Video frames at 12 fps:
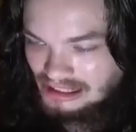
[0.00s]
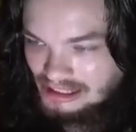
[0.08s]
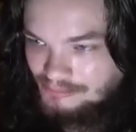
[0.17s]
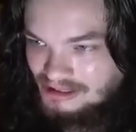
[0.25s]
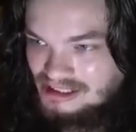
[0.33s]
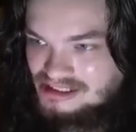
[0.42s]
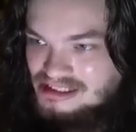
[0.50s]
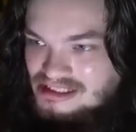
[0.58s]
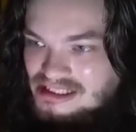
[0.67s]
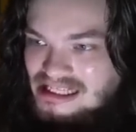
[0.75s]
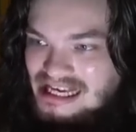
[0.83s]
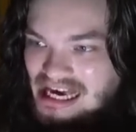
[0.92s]
because it's
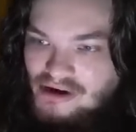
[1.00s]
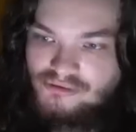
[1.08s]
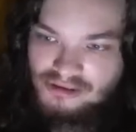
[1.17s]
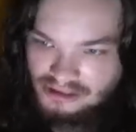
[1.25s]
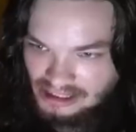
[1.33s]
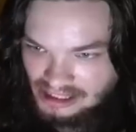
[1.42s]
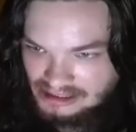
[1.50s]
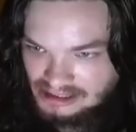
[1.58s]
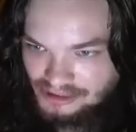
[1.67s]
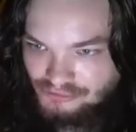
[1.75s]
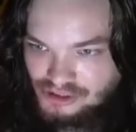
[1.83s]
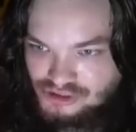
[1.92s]
inherently
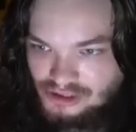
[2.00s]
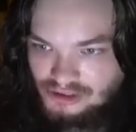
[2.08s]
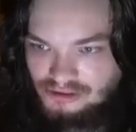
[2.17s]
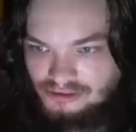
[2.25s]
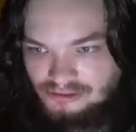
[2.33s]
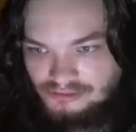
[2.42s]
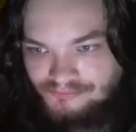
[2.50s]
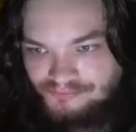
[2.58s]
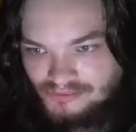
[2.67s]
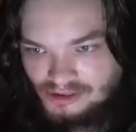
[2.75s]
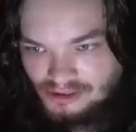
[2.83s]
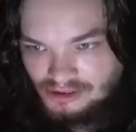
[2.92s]
anti-Russian.
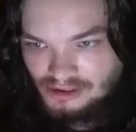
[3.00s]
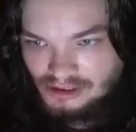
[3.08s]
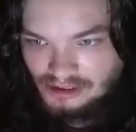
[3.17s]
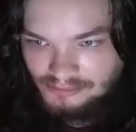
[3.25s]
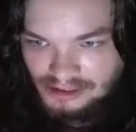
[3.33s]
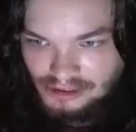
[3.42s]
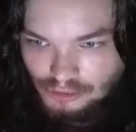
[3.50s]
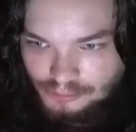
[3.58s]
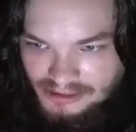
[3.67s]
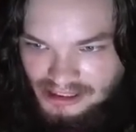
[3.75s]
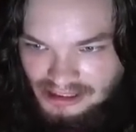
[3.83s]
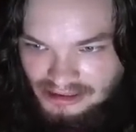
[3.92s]
Um, it'll
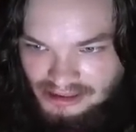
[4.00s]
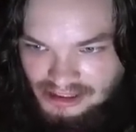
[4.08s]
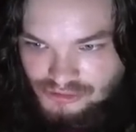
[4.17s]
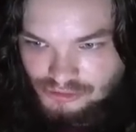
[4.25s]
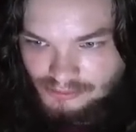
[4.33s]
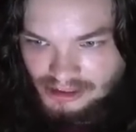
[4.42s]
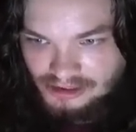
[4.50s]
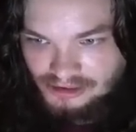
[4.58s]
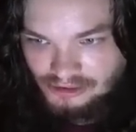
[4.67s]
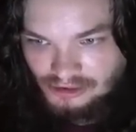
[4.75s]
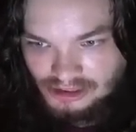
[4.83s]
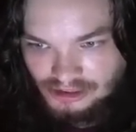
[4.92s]
be a nice
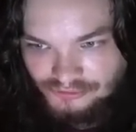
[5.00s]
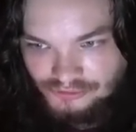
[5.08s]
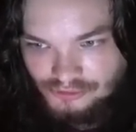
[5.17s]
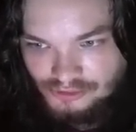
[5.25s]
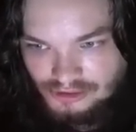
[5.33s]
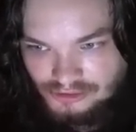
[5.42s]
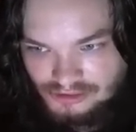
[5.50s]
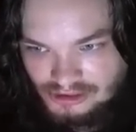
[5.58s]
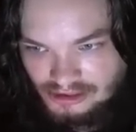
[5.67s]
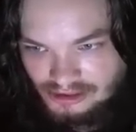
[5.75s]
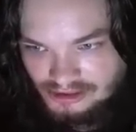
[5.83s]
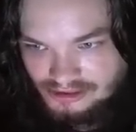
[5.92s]
reminder in a few years
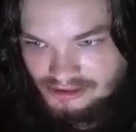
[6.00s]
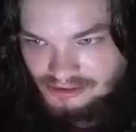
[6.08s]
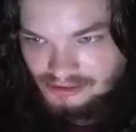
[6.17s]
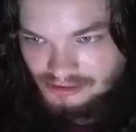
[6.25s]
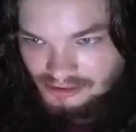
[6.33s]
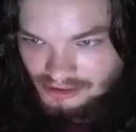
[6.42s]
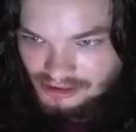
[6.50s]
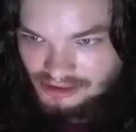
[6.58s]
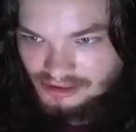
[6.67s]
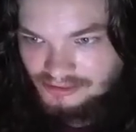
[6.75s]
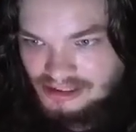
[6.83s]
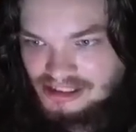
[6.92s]
at least.
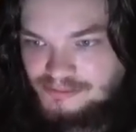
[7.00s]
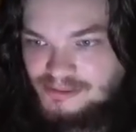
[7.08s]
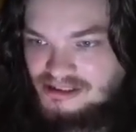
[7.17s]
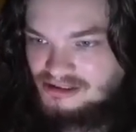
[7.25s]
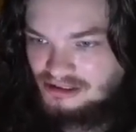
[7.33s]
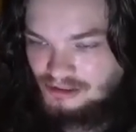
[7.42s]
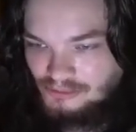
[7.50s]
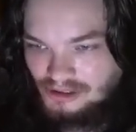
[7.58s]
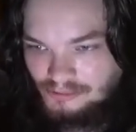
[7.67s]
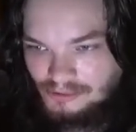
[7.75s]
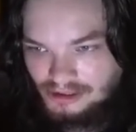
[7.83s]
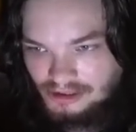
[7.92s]
Yeah, that's basically what I
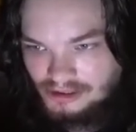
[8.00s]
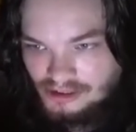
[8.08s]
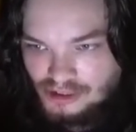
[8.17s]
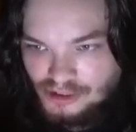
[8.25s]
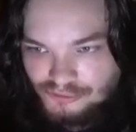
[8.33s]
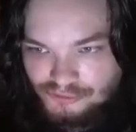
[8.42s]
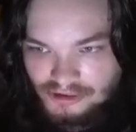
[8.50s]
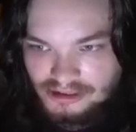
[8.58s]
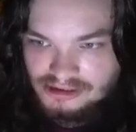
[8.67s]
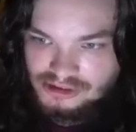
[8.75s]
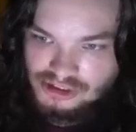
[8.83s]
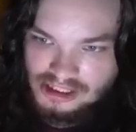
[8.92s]
wanted. Frank
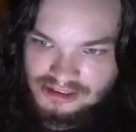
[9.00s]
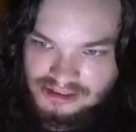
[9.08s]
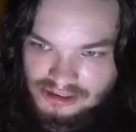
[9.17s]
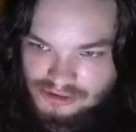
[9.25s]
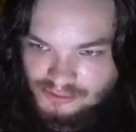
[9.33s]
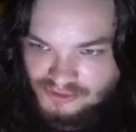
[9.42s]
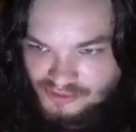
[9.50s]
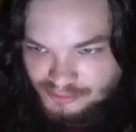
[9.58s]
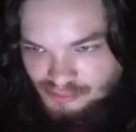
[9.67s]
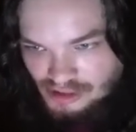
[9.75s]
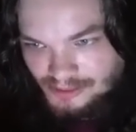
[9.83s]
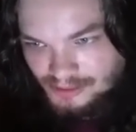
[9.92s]
the Shanks, thank you so much for the
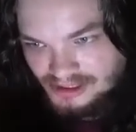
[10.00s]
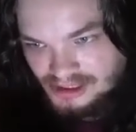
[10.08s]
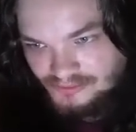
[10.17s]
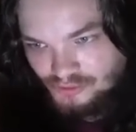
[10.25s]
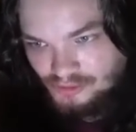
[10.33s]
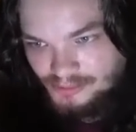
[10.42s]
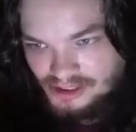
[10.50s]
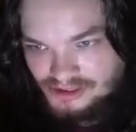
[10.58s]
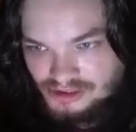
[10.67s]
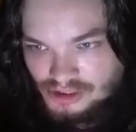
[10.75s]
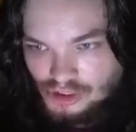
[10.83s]
primer. Beats up for three months.